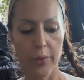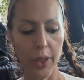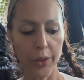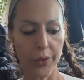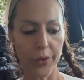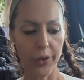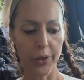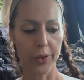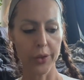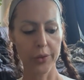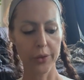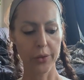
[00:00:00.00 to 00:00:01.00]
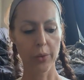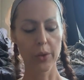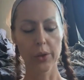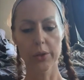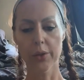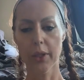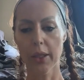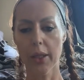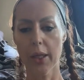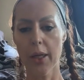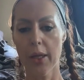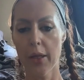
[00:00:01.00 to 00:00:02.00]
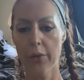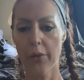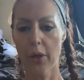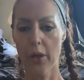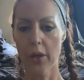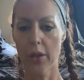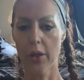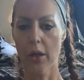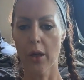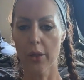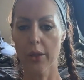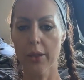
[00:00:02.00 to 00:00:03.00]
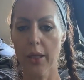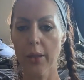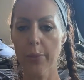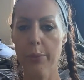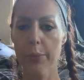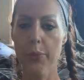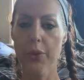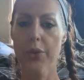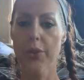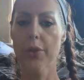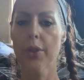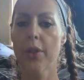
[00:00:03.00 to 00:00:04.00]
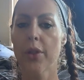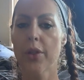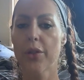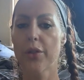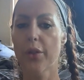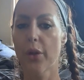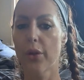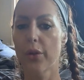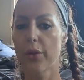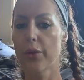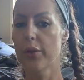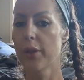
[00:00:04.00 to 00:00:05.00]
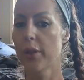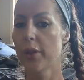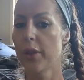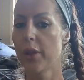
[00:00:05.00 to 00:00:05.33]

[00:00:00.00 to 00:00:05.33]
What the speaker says: And the oracle deck I have are archetypes, so...